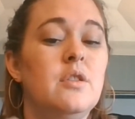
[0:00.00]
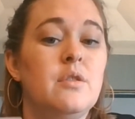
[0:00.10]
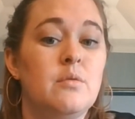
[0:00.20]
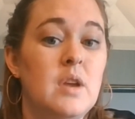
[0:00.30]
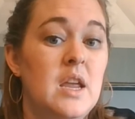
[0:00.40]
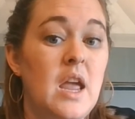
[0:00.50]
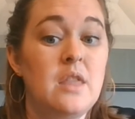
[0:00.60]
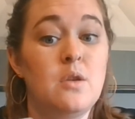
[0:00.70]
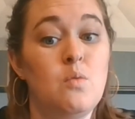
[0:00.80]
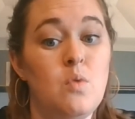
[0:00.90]
3 and
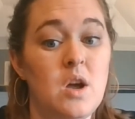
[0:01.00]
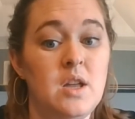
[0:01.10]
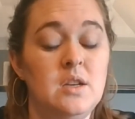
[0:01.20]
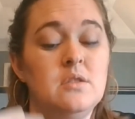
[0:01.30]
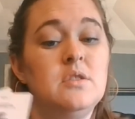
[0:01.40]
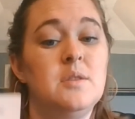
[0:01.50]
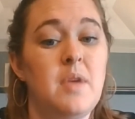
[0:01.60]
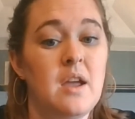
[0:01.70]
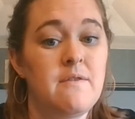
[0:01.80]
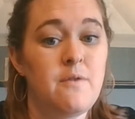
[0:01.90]
the 1 to
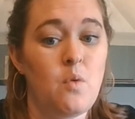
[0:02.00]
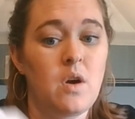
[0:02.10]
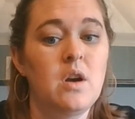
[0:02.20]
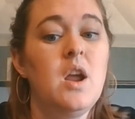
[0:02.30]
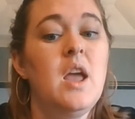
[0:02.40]
make 4